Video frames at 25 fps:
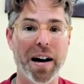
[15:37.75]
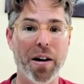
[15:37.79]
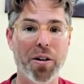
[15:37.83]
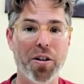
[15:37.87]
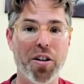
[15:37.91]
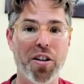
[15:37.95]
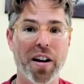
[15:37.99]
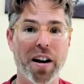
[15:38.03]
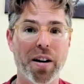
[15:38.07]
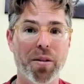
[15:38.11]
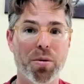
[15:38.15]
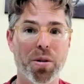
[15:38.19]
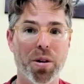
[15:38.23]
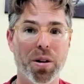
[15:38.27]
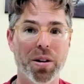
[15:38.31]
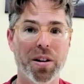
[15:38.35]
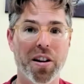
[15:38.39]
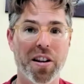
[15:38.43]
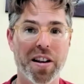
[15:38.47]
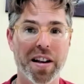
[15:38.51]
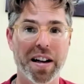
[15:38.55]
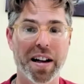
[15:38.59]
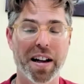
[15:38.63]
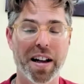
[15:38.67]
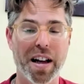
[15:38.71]
The outside world
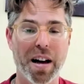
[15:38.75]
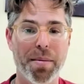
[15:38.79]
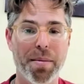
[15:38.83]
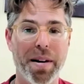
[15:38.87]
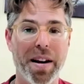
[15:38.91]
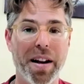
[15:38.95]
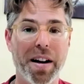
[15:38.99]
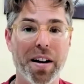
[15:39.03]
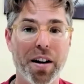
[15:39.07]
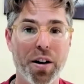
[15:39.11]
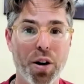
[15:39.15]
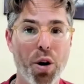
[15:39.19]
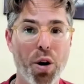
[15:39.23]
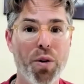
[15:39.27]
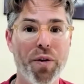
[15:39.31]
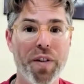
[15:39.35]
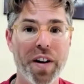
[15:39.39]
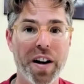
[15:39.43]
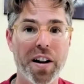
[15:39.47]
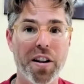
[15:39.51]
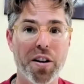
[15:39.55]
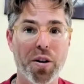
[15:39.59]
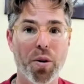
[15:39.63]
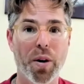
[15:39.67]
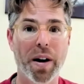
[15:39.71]
is going to come in.
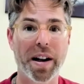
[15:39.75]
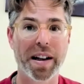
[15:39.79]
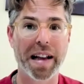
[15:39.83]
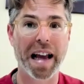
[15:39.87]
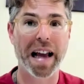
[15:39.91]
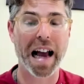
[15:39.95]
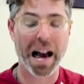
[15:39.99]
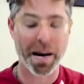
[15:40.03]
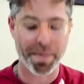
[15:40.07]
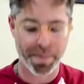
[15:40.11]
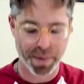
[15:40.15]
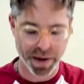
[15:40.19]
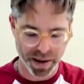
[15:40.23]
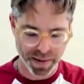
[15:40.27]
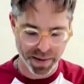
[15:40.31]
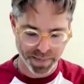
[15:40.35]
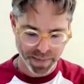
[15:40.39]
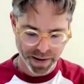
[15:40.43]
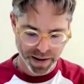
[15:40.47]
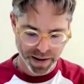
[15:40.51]
COVID is going to happen.